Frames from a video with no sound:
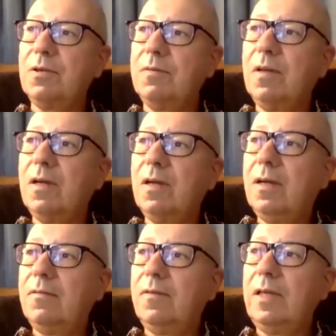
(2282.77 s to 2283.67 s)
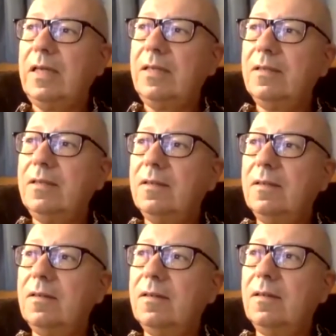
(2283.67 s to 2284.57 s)
on the
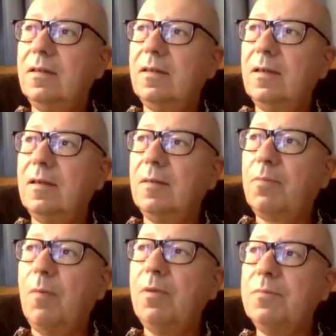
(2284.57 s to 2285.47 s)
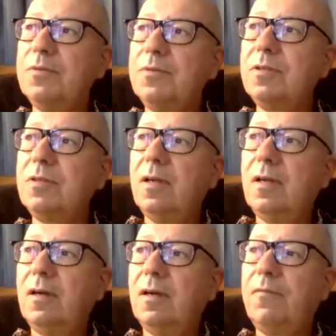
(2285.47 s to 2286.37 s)
problems
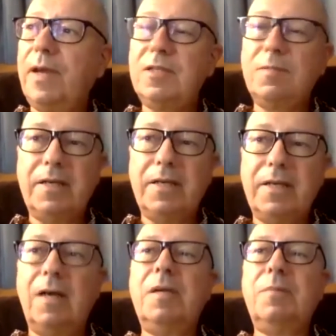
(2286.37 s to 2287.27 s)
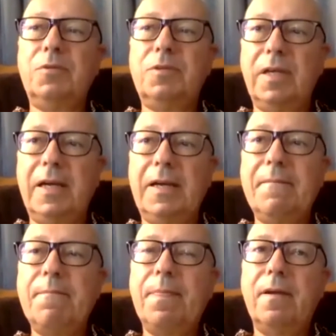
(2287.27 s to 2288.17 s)
faced by young people today,
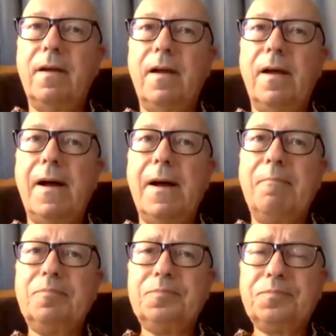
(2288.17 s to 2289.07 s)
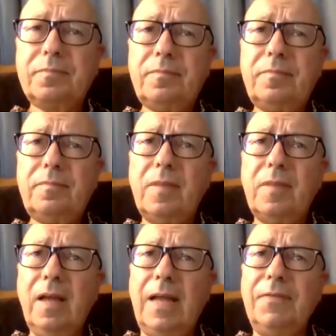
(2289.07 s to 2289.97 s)

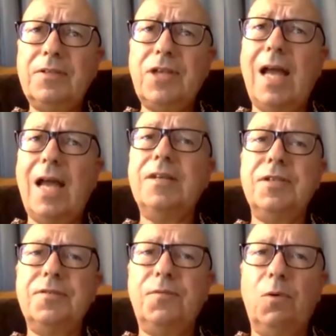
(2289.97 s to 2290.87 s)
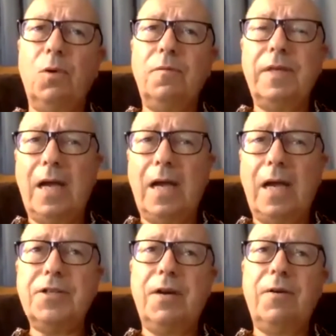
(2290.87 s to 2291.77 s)
and the challenges for the
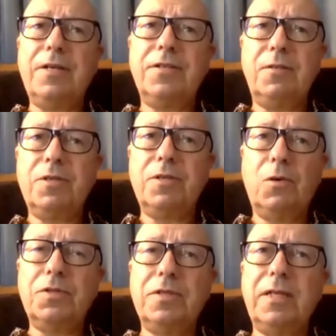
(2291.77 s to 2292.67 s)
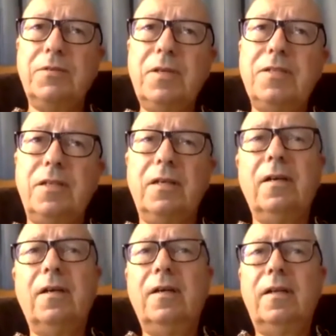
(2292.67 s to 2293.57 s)
younger generation, which of course in Indonesia
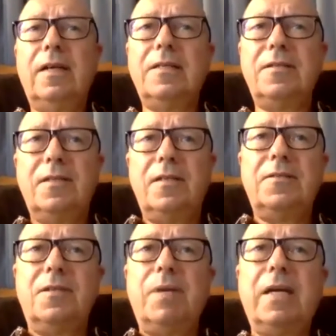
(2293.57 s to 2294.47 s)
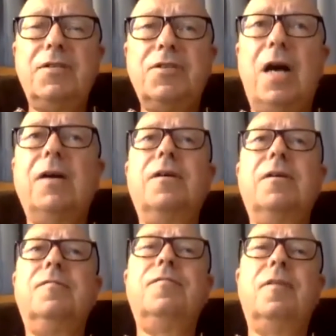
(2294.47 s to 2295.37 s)
is a big chunk
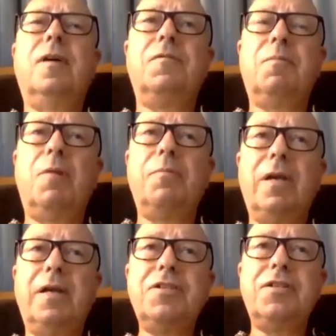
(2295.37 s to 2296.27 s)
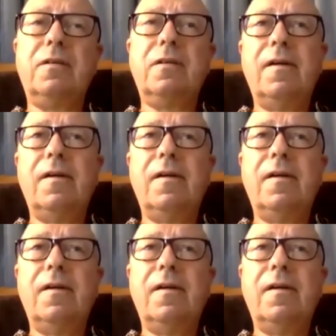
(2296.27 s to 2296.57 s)
of the population.